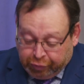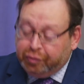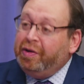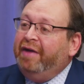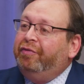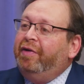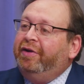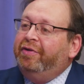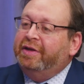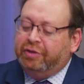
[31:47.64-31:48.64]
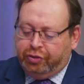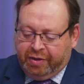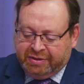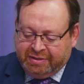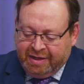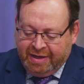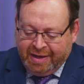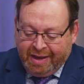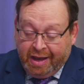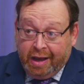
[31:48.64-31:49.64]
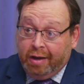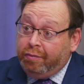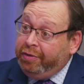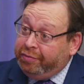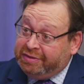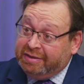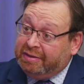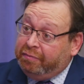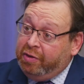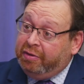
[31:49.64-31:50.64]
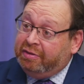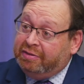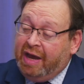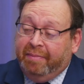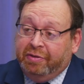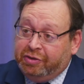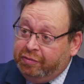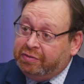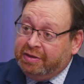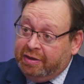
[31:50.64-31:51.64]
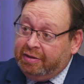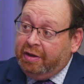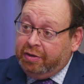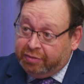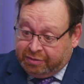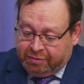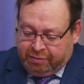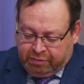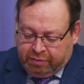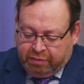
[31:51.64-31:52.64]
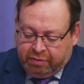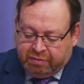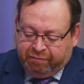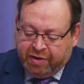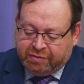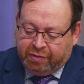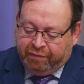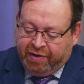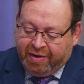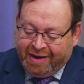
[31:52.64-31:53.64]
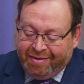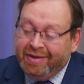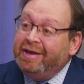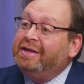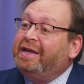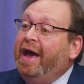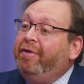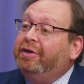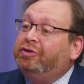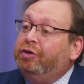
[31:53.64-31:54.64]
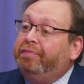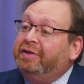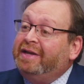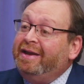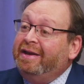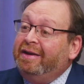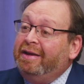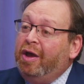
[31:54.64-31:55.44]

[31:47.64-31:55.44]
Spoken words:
do have a record as a trustee. One of those things, one of the top issues in your Fresno Unified right now is hiring a superintendent.